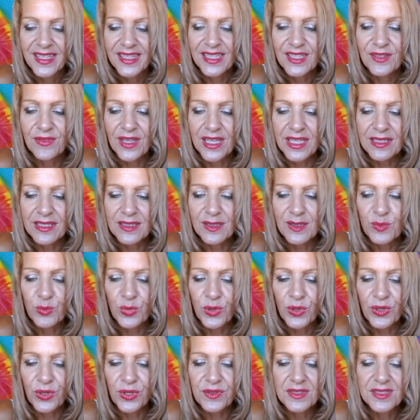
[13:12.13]
Events,
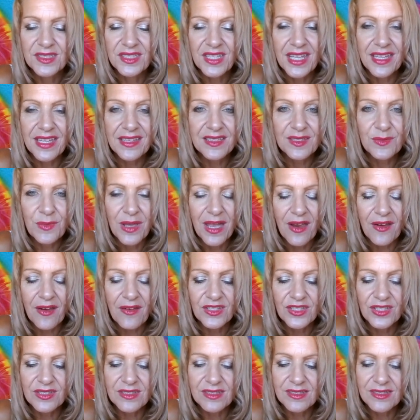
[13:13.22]
births, deaths,
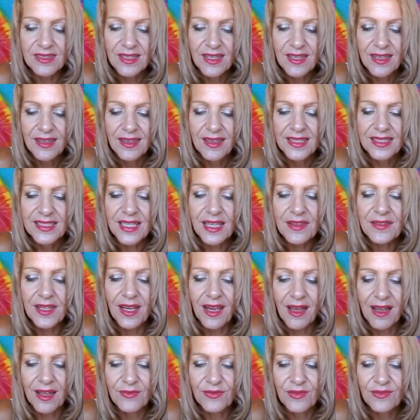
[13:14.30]
marriages, and other
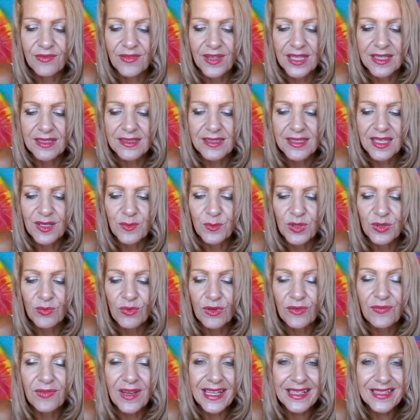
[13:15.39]
life events can be
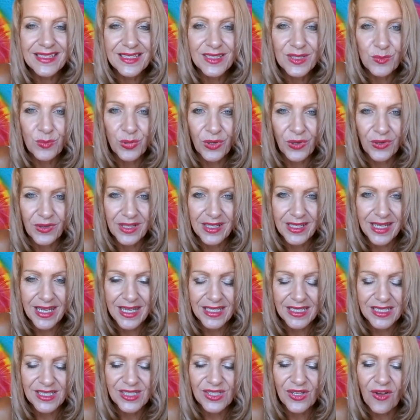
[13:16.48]
reflected upon at
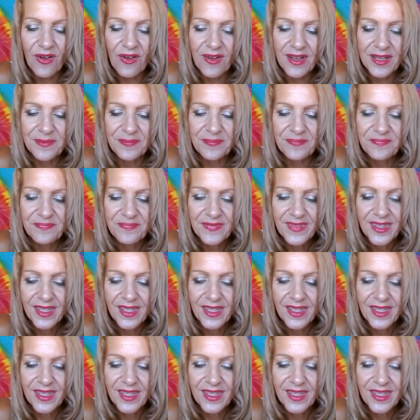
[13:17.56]
any time.